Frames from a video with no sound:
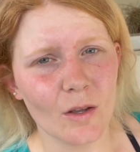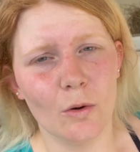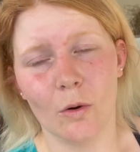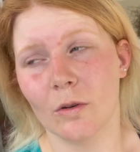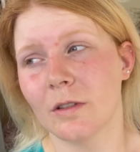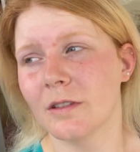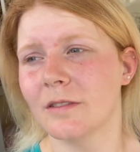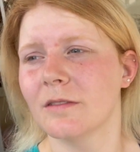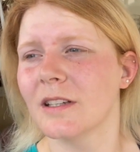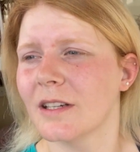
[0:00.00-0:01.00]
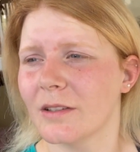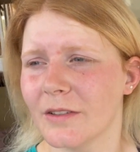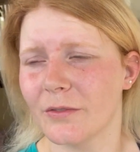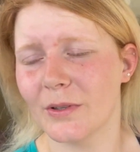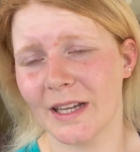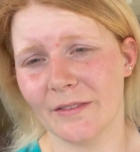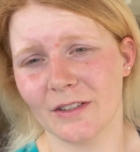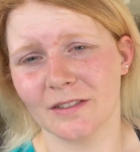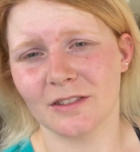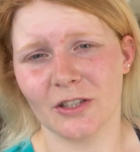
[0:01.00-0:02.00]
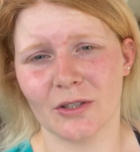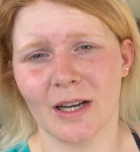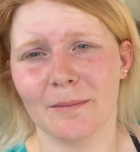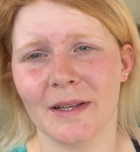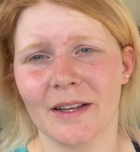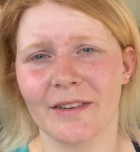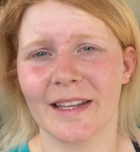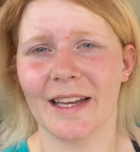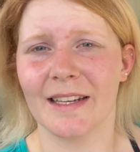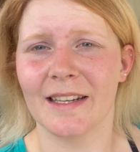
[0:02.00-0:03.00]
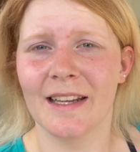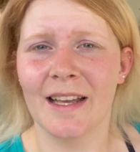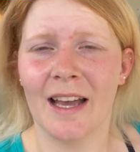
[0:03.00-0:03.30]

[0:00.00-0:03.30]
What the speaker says: or if we ever do come here again,